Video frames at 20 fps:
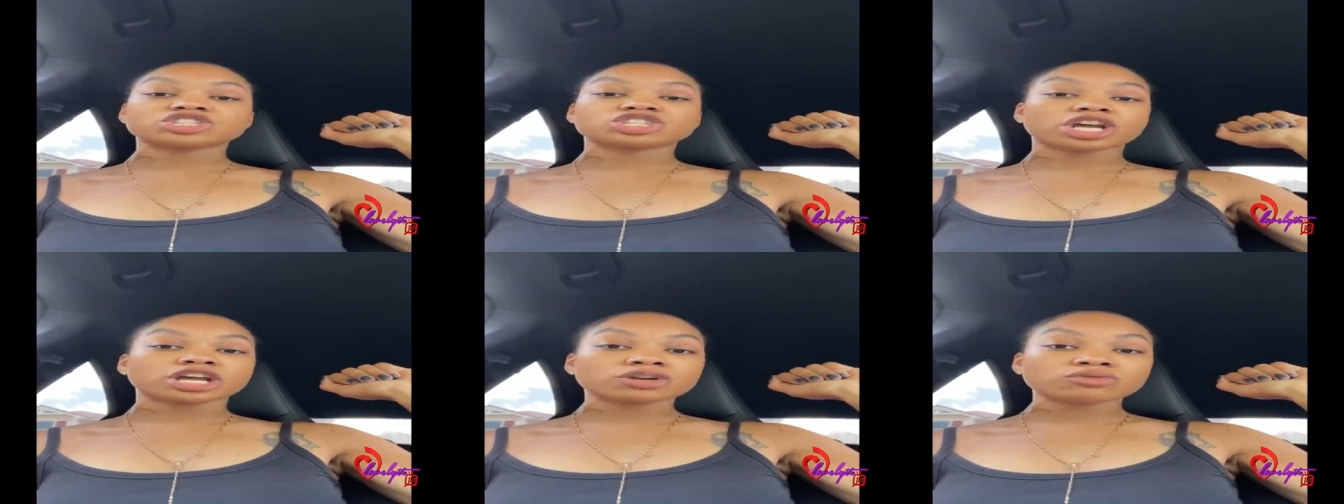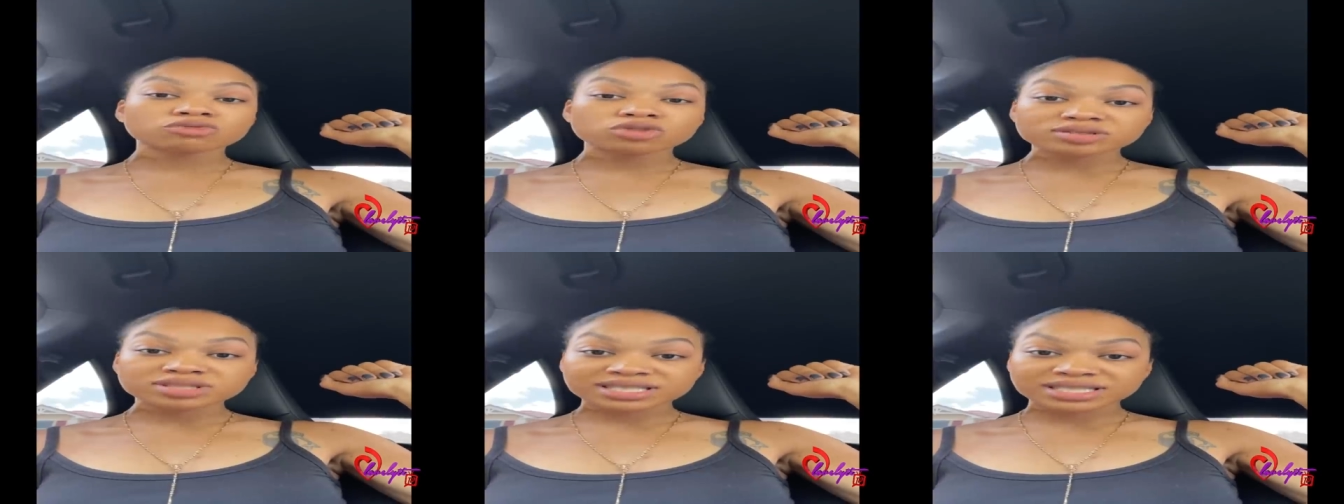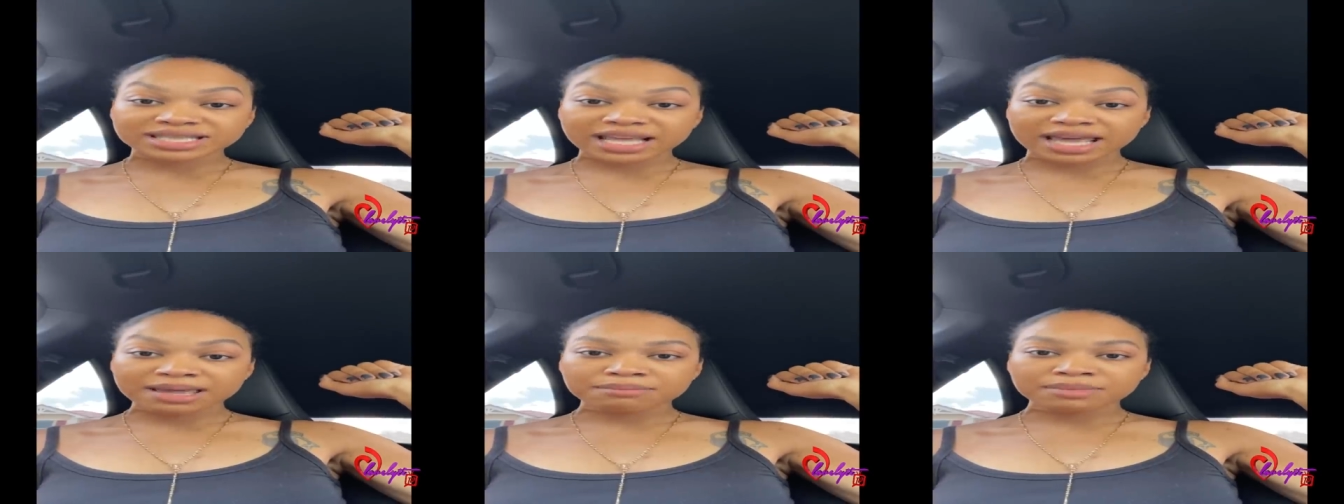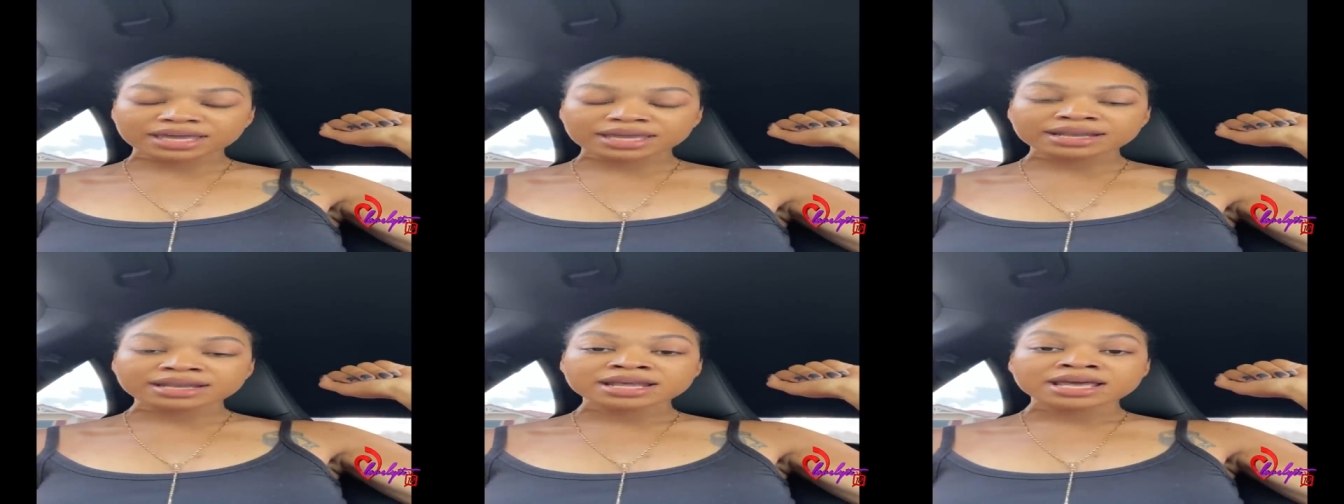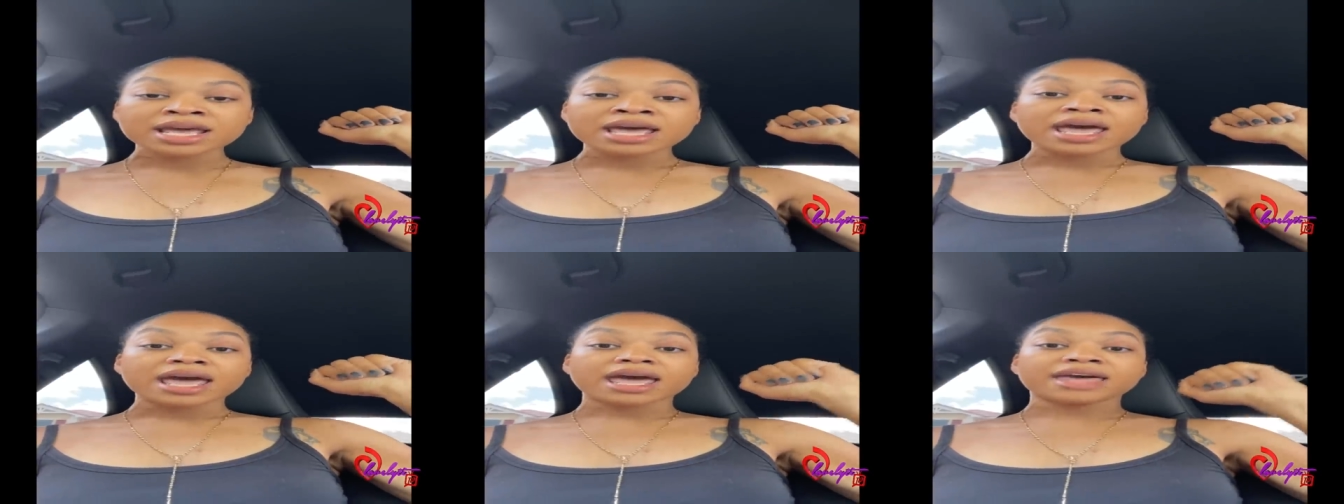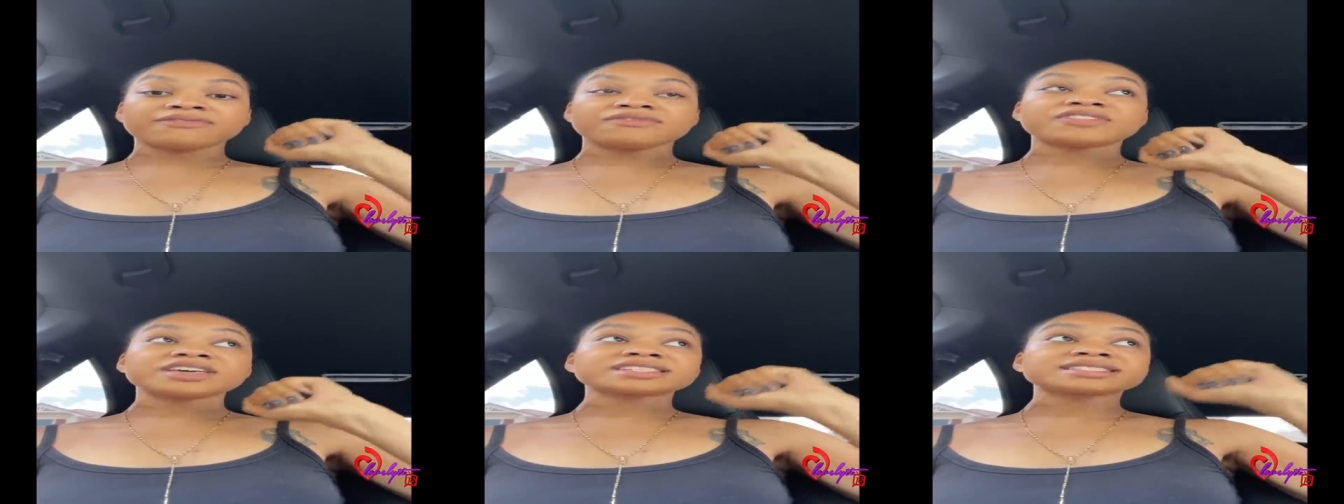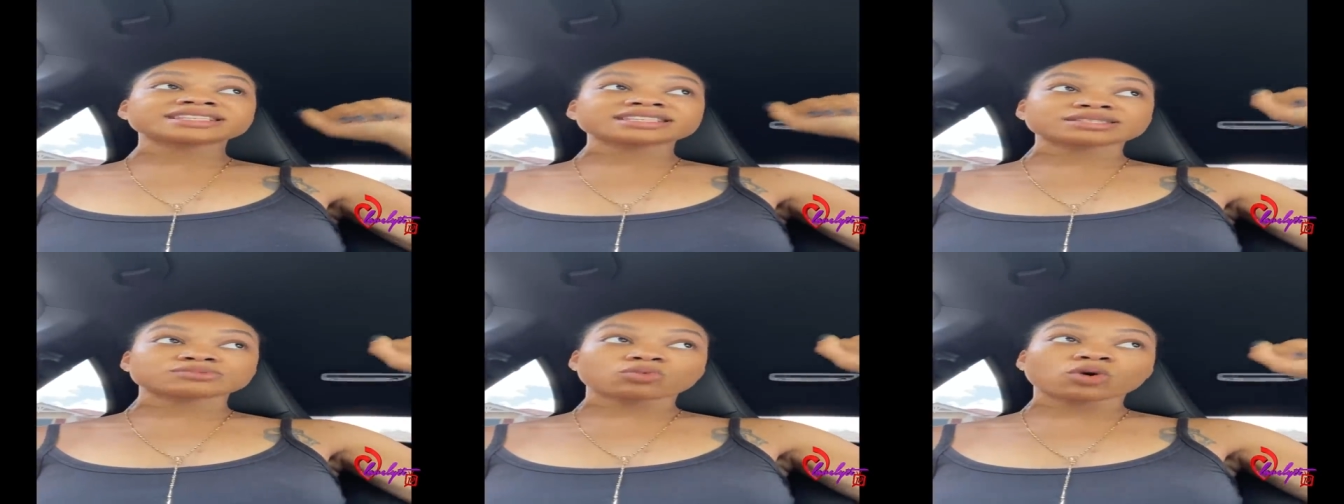general statement, and
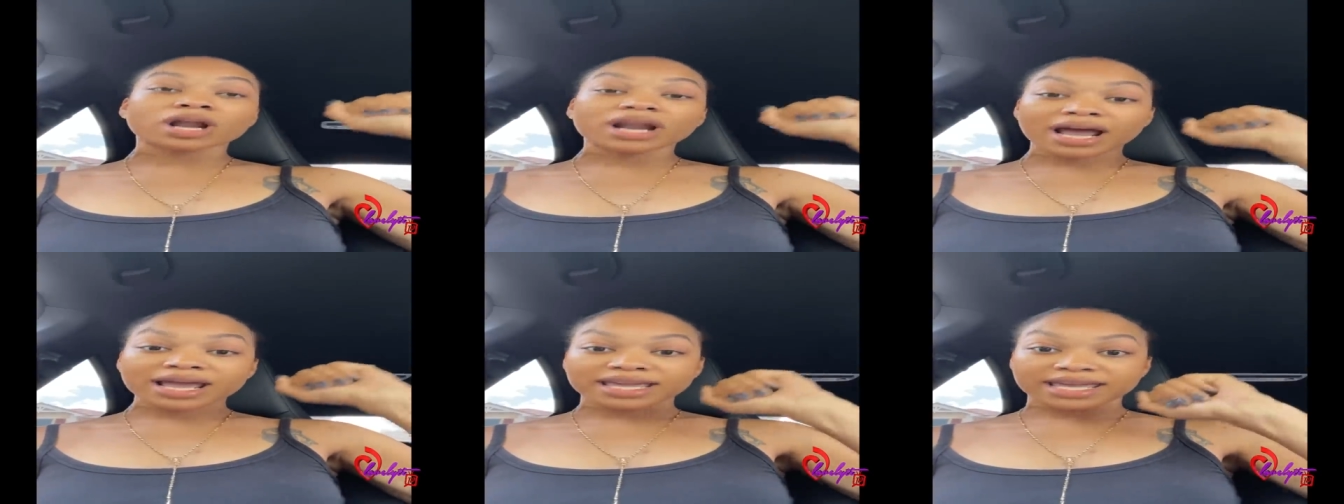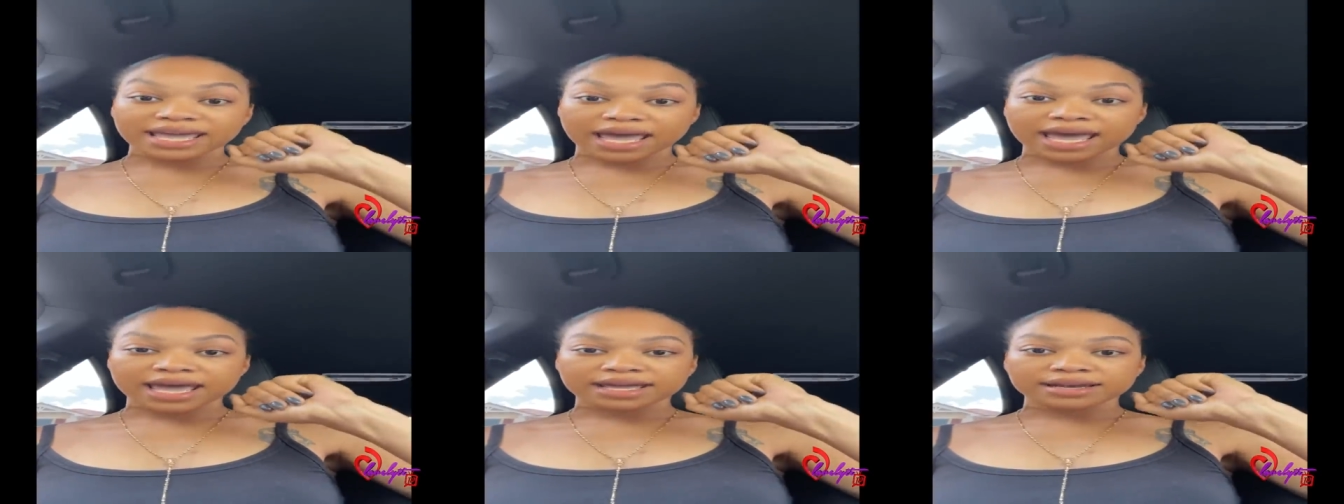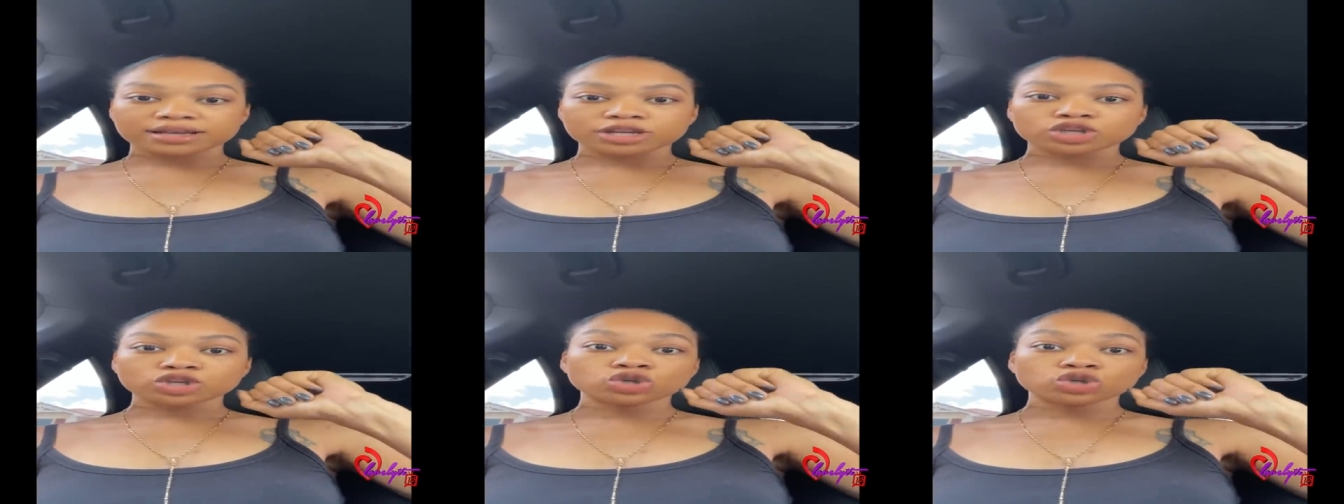this is what I get.